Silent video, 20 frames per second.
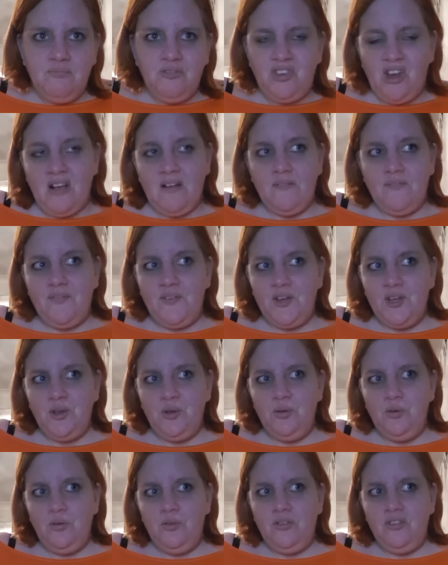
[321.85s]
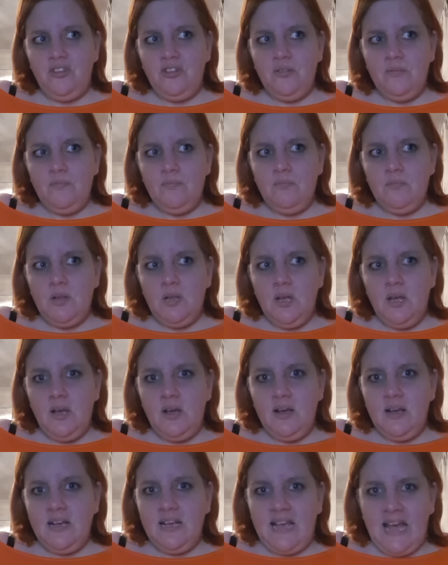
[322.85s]
junk food,
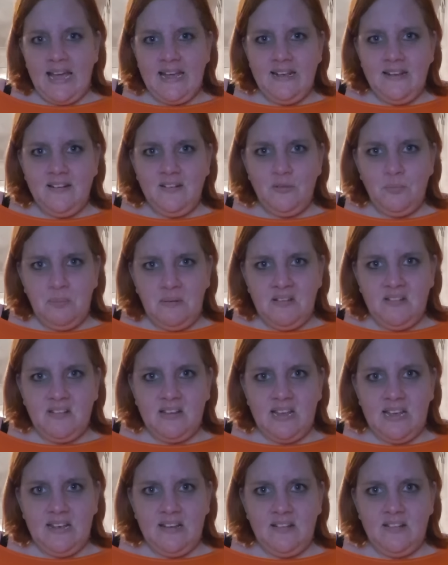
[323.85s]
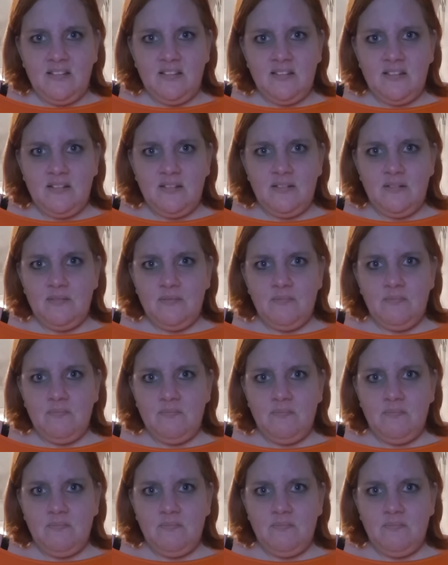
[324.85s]
cakes, biscuits,